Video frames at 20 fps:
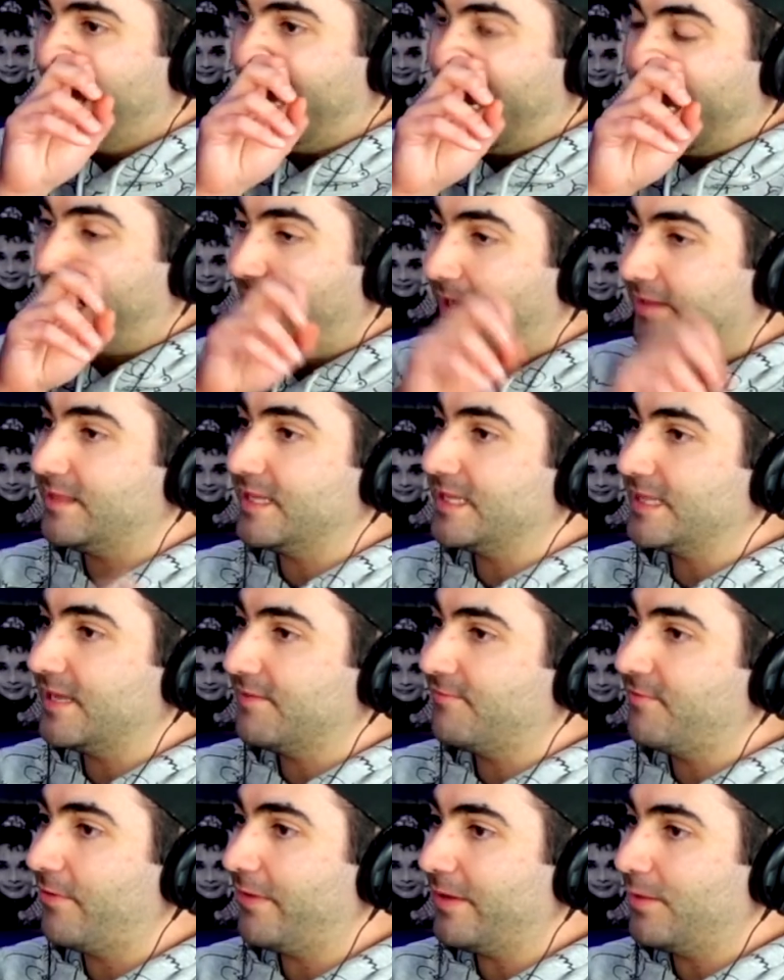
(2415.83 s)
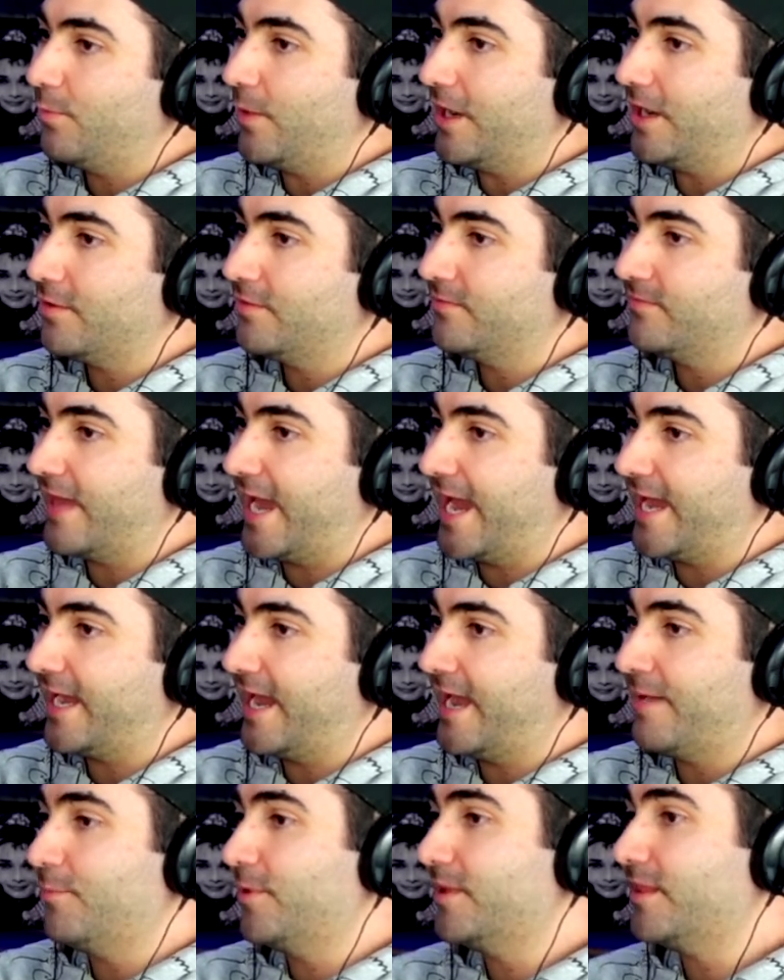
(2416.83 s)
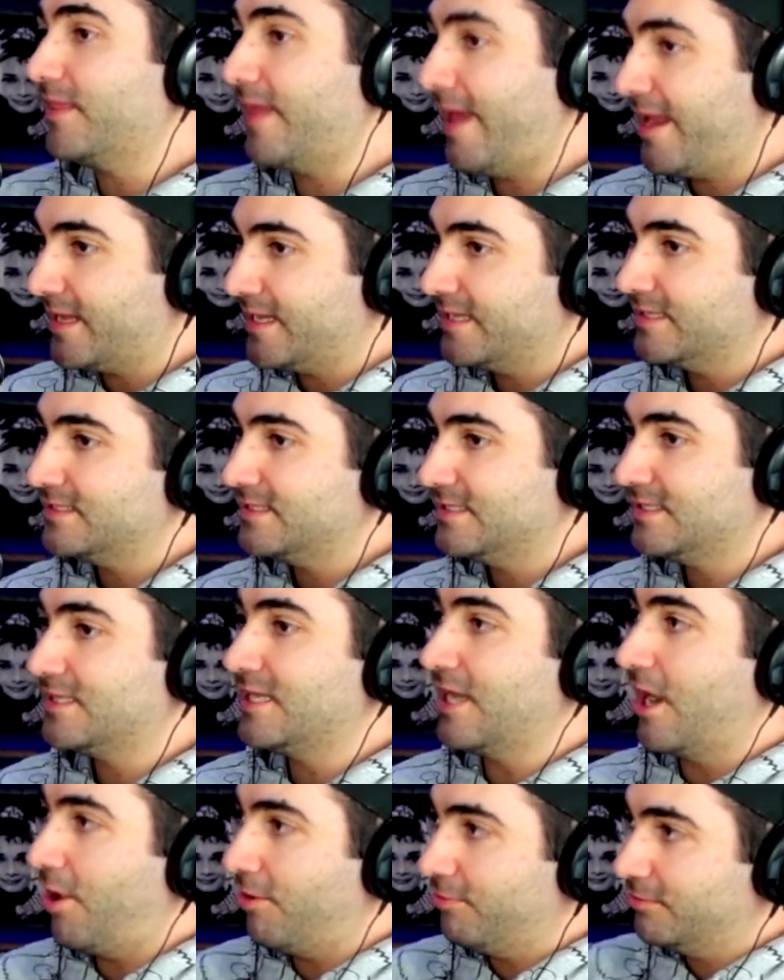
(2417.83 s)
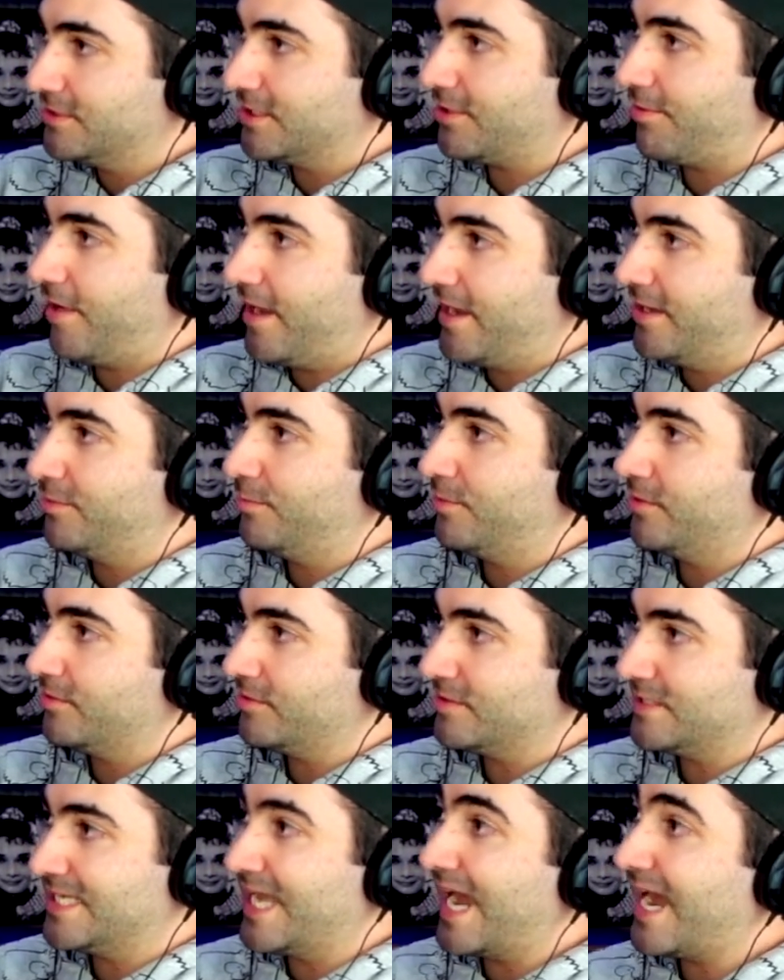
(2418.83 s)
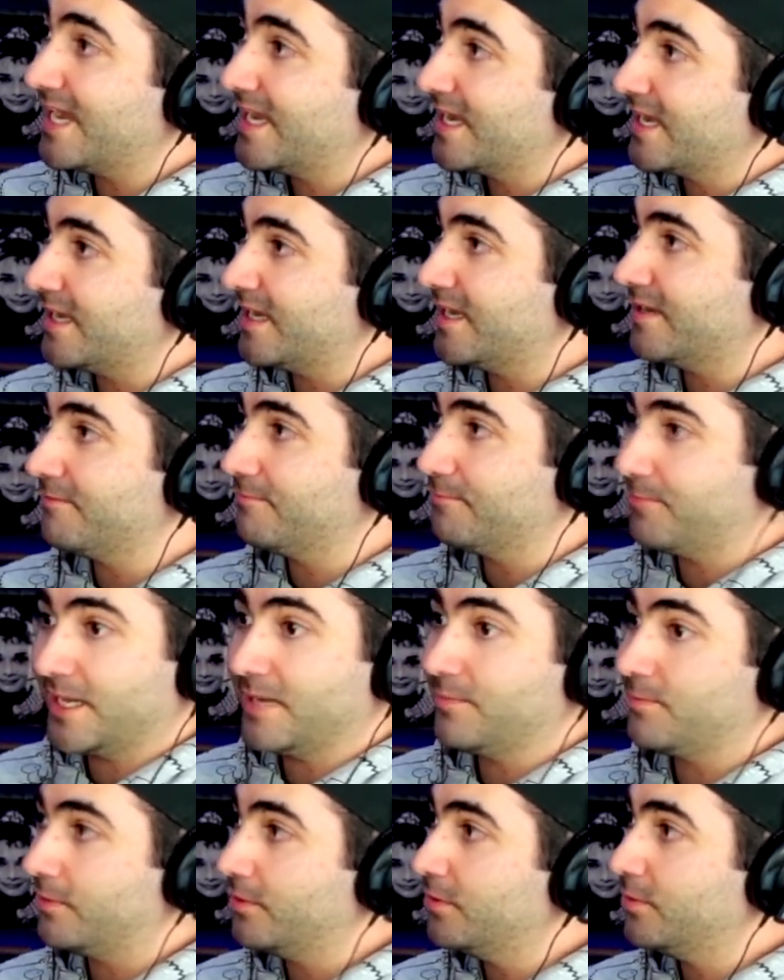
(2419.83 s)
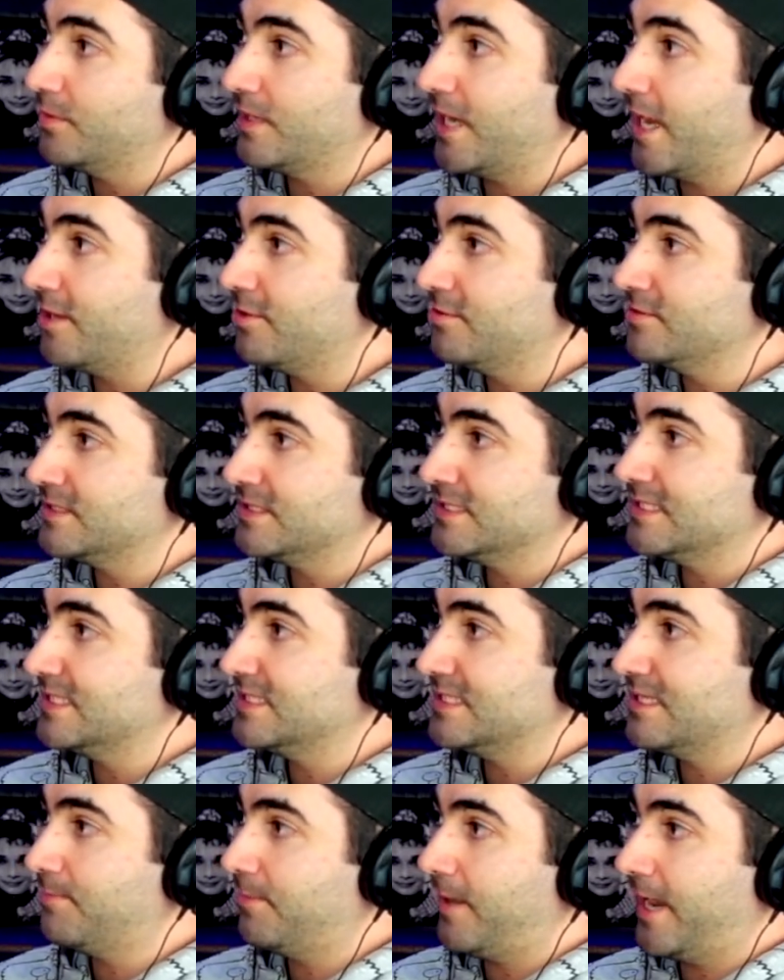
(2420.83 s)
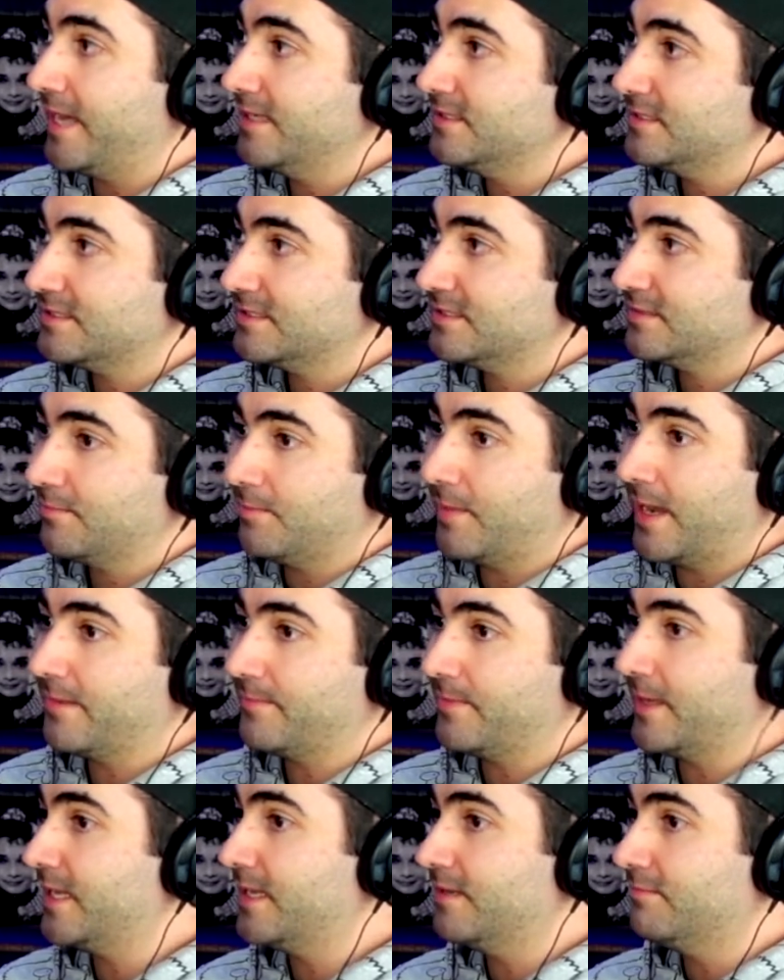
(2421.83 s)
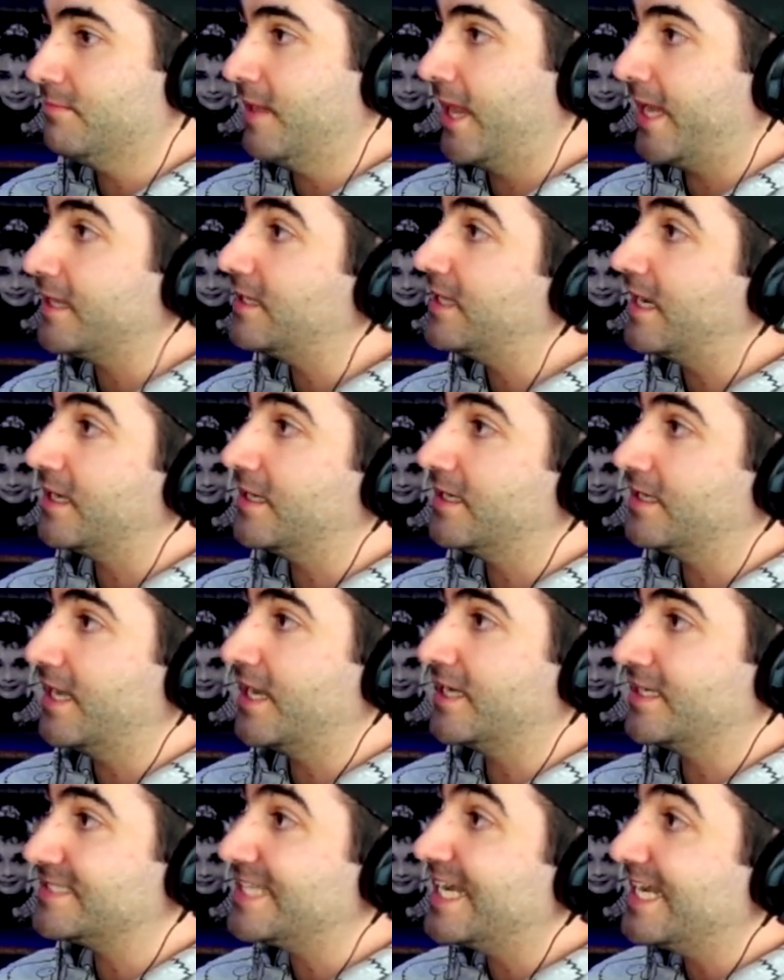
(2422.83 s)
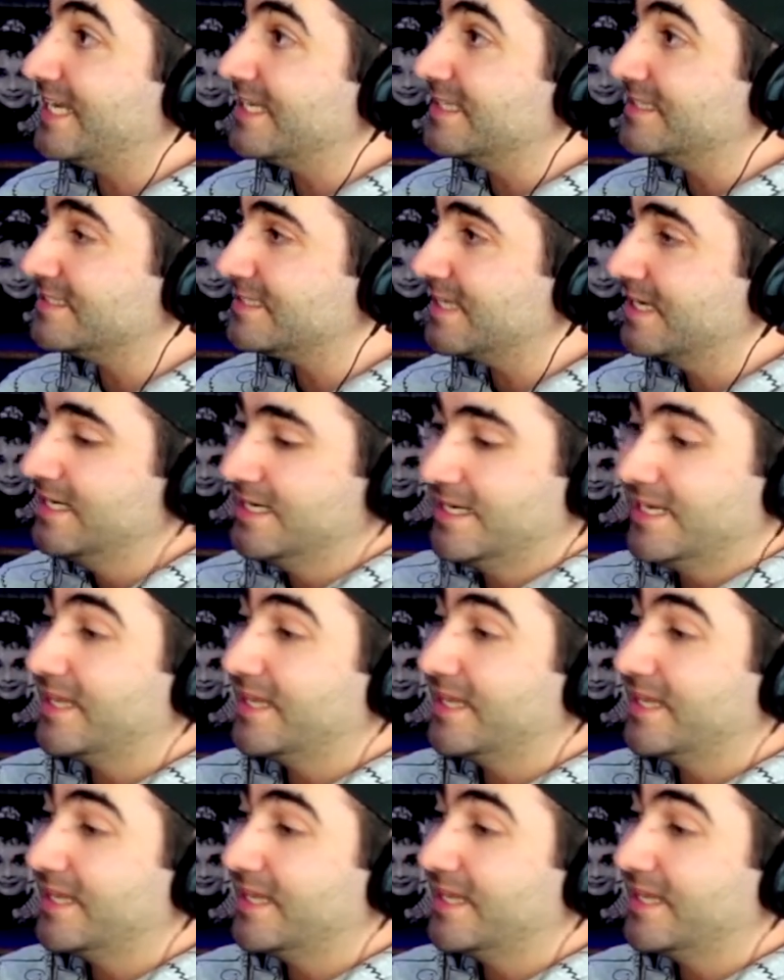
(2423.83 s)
And I think they're very aware of that. And whether that is the older crowd or whether it's younger people who are now using Disney Plus, might be like younger teens. Yeah.